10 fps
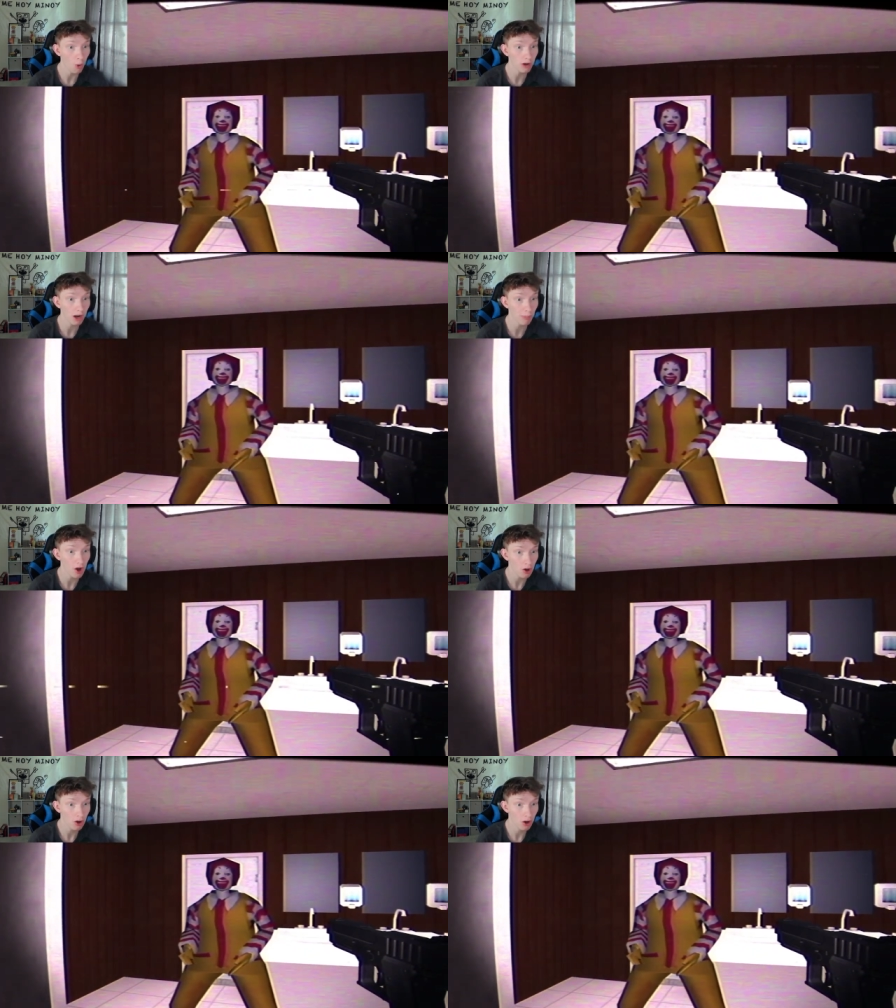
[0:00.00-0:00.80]
what up,
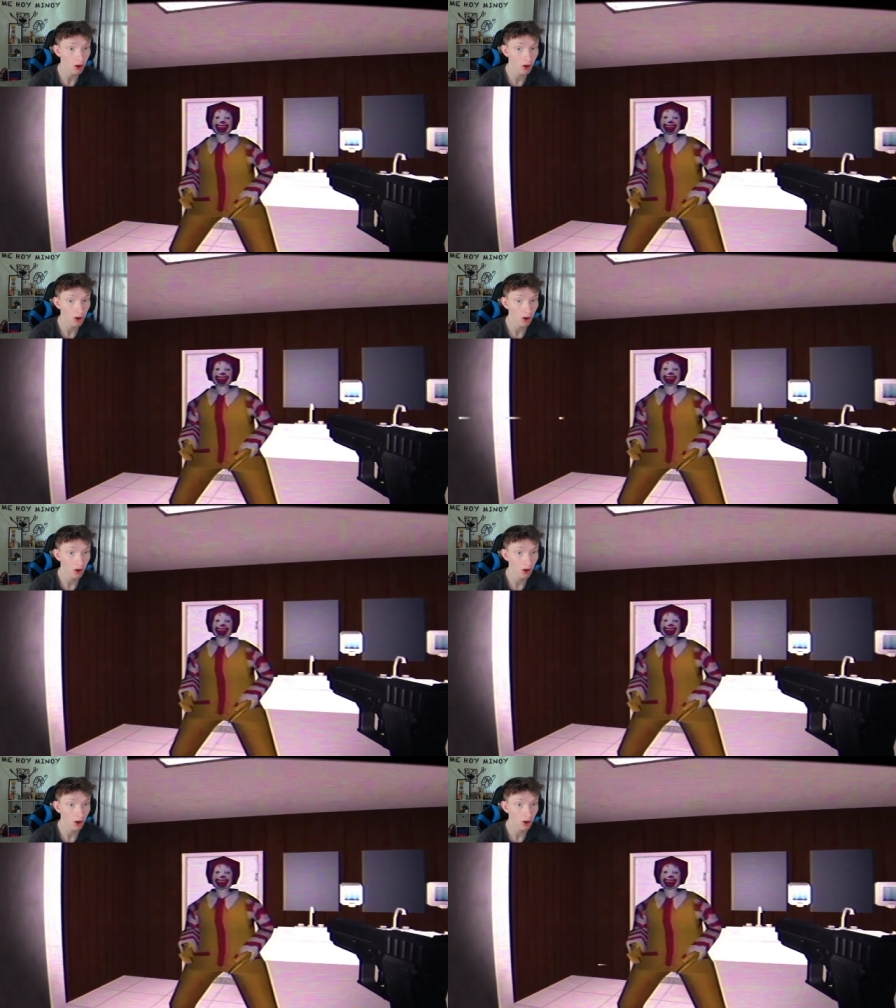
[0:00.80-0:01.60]
bro?
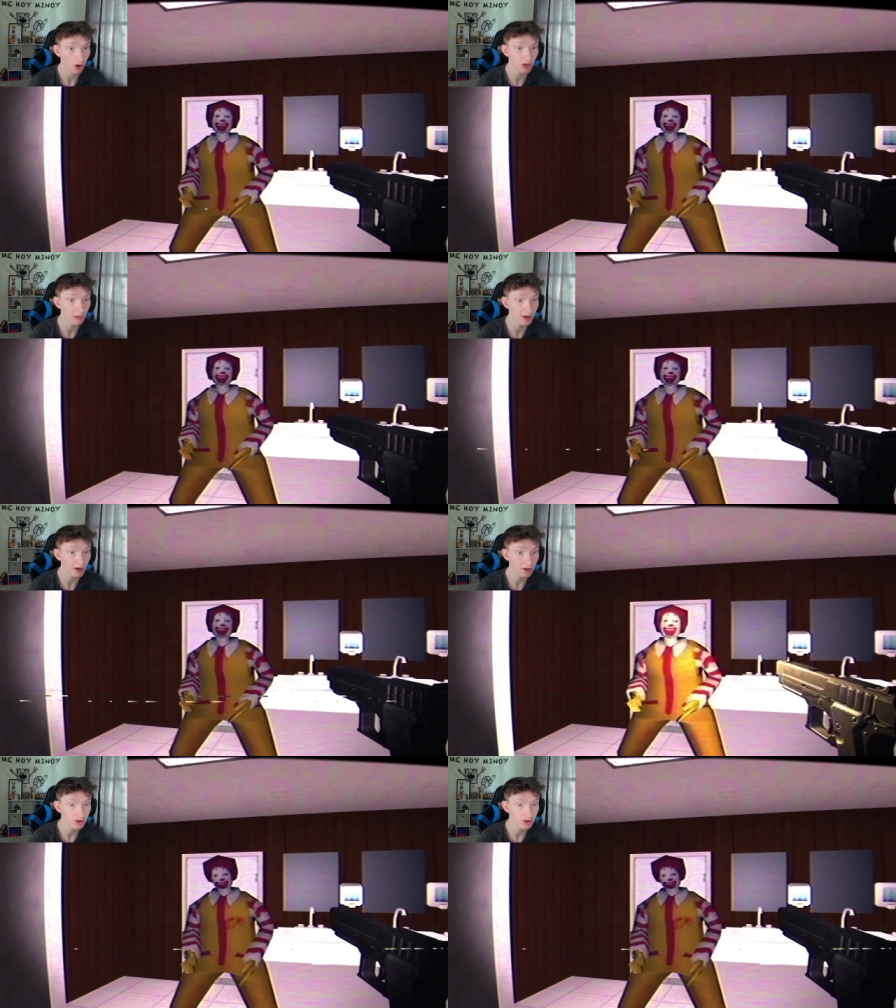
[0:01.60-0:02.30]
Come here.